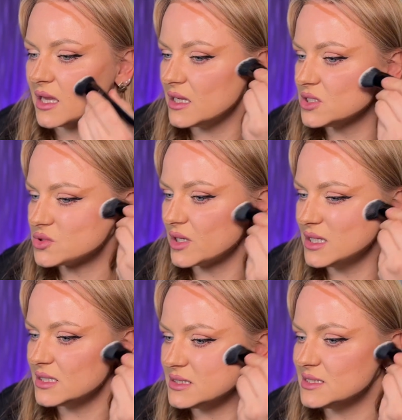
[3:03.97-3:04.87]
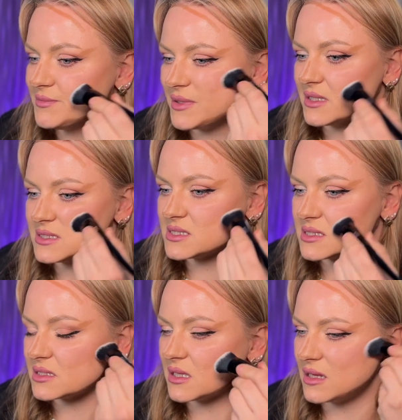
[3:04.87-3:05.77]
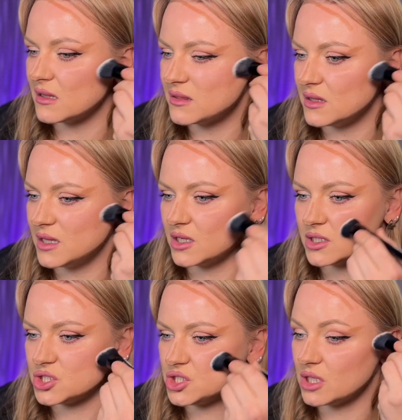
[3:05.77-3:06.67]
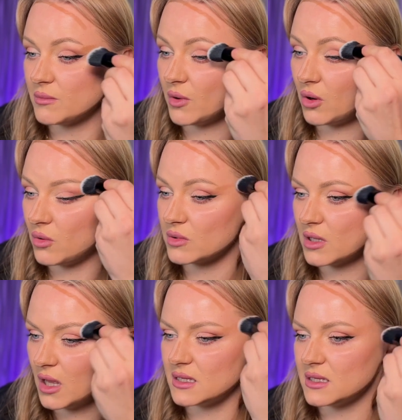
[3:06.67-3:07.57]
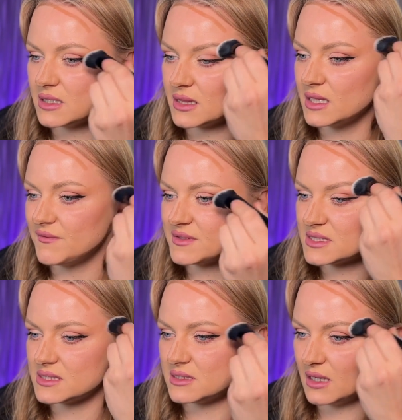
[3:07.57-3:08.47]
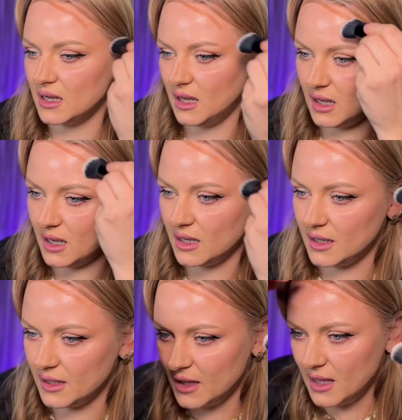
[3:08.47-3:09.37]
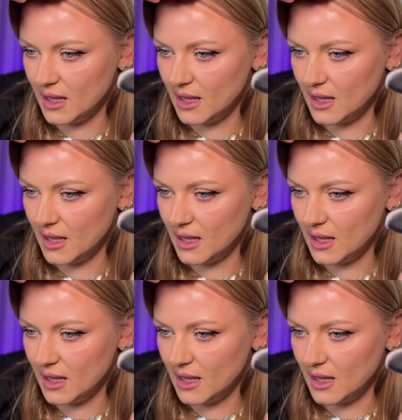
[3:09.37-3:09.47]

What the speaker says: It really deepens the cheekbone, it lifts the eye,